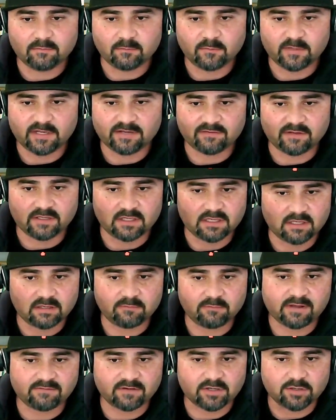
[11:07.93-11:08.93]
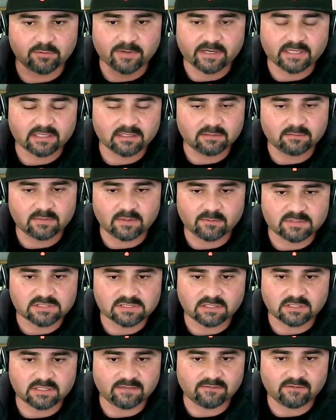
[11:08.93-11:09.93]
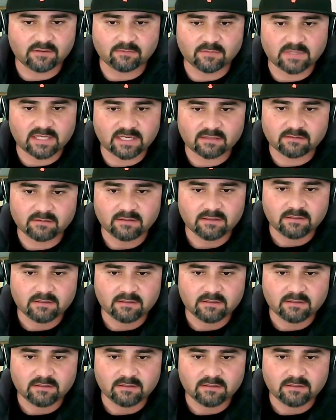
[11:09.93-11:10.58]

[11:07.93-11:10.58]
We have a curriculum, and we start giving them like